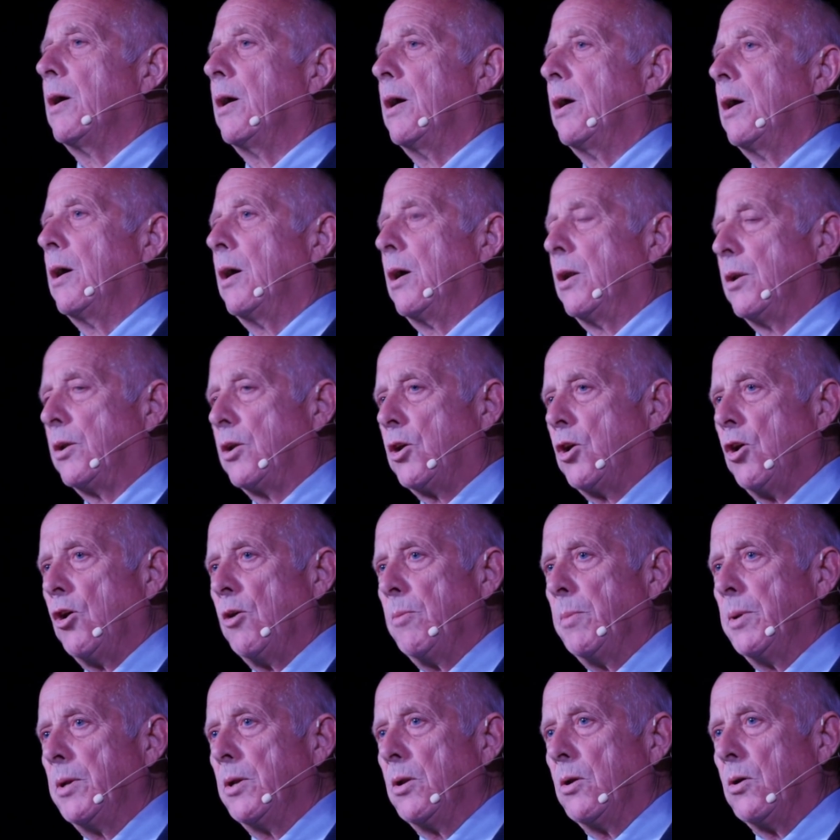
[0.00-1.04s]
and
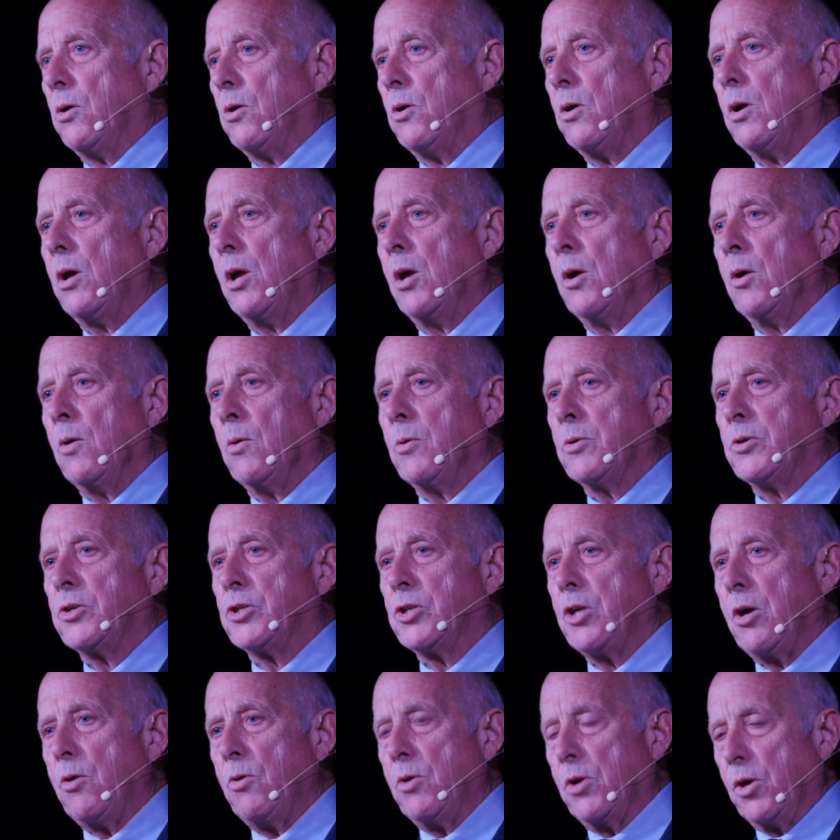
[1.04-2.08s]
common law were
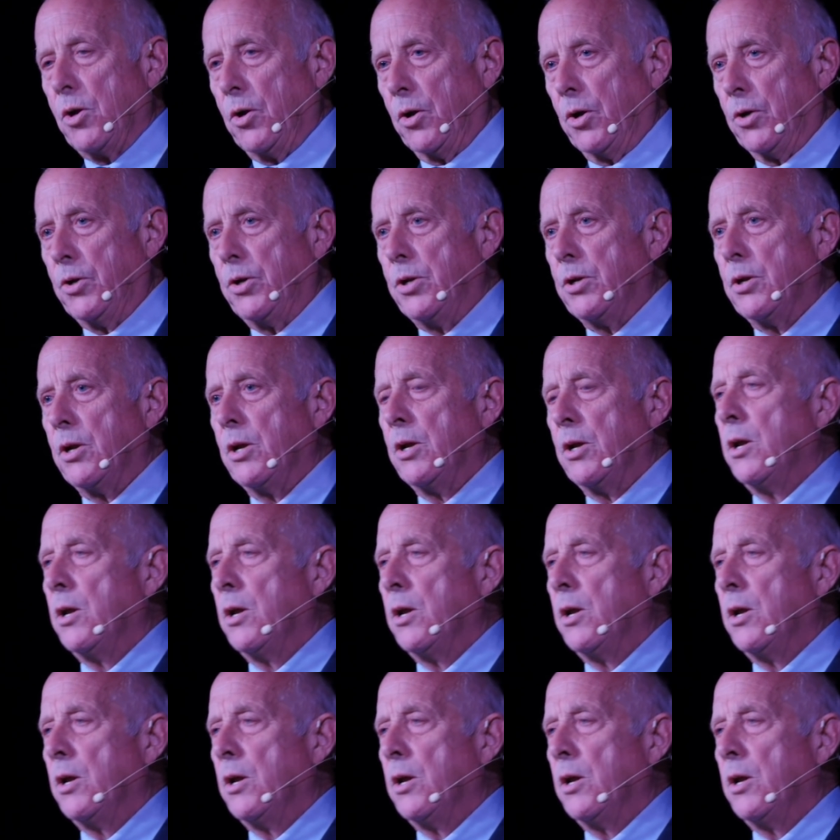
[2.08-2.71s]
so good